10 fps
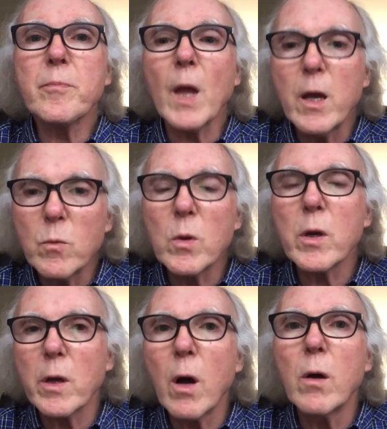And we'll look
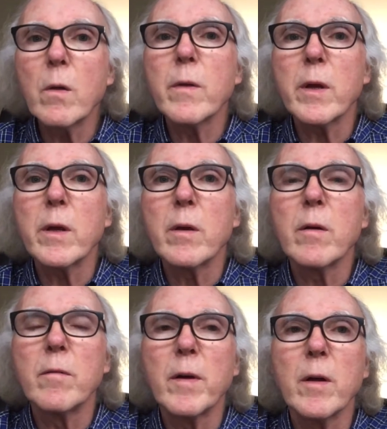at all the
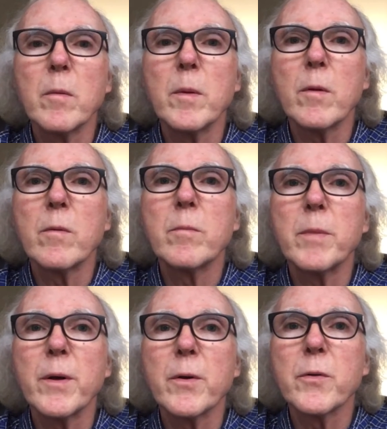available
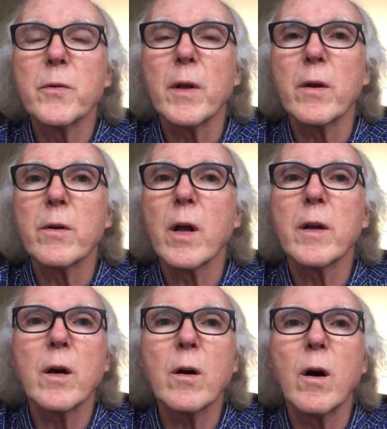beers that are
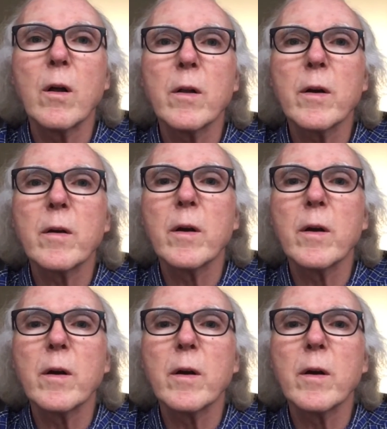non-alcoholic